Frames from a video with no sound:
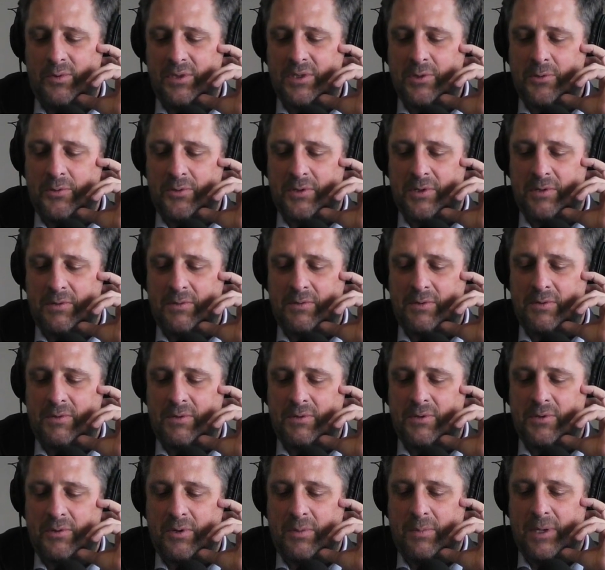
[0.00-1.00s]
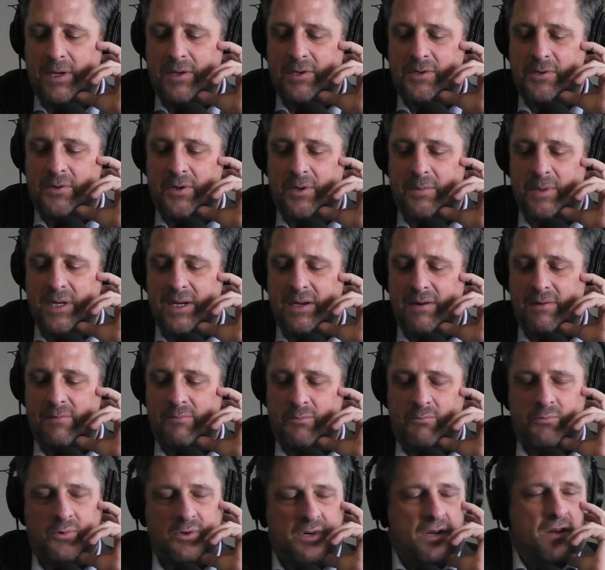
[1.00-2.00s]
Talk about autonomy.
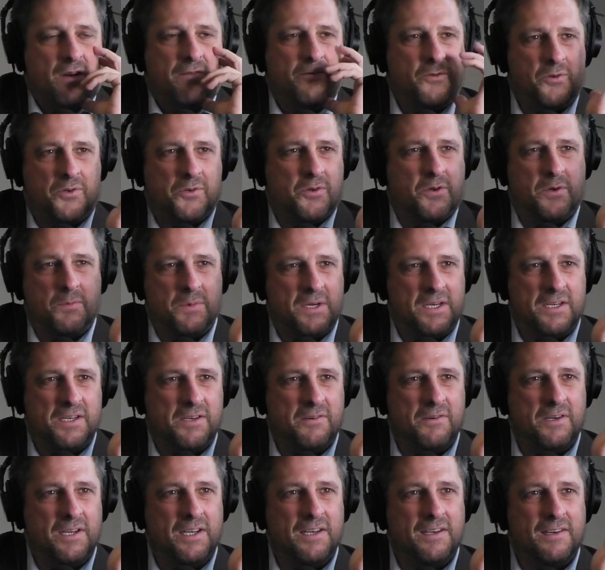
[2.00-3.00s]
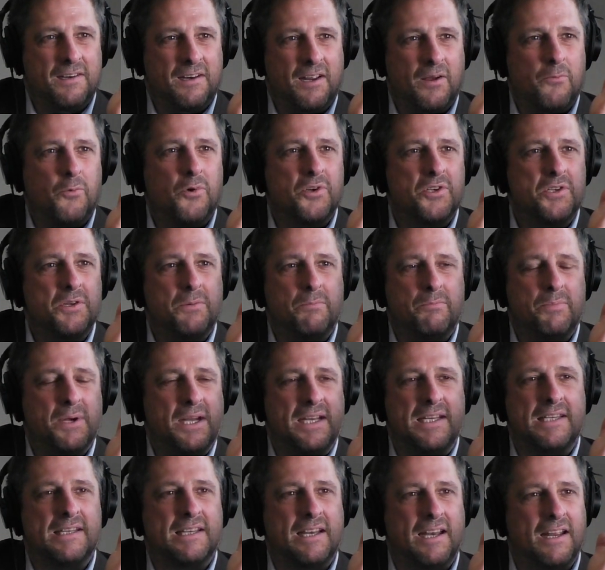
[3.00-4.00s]
What kind of autonomy do you need? Like, what's your
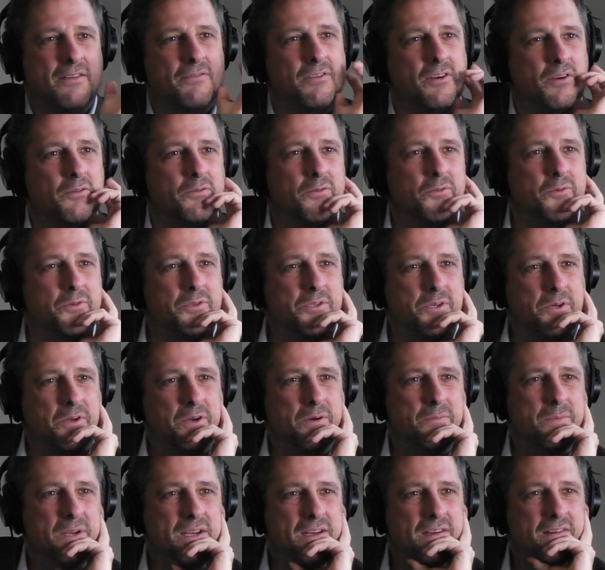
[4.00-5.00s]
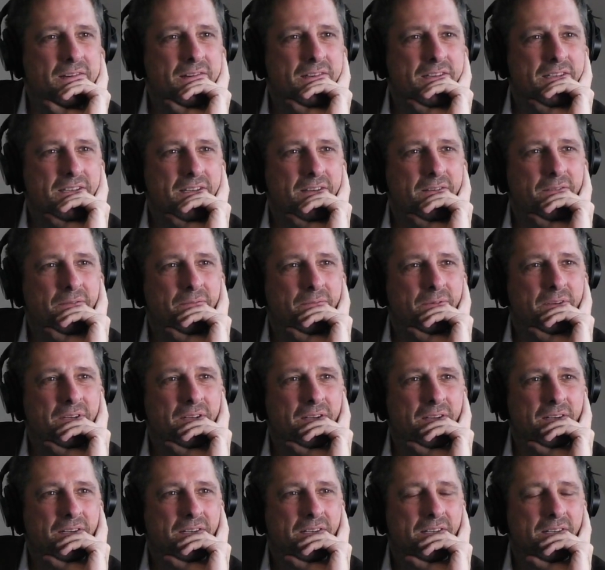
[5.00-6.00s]
base level of autonomy at
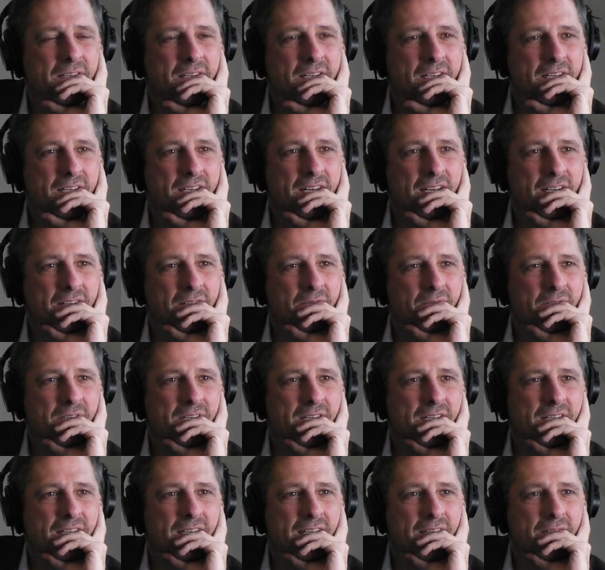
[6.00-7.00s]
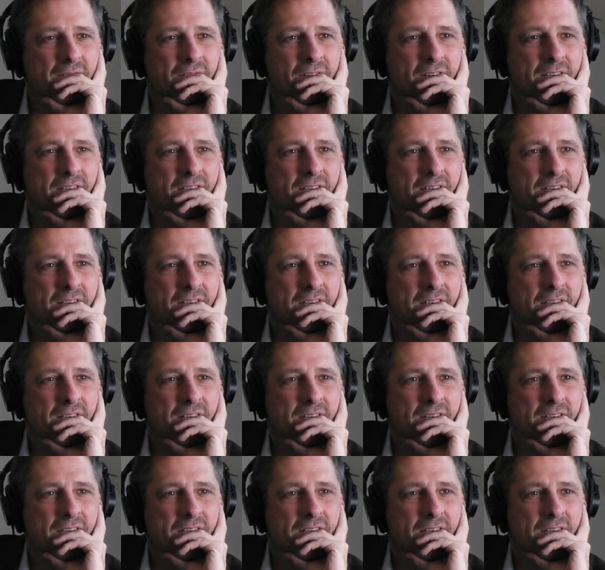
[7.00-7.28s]
international cities, for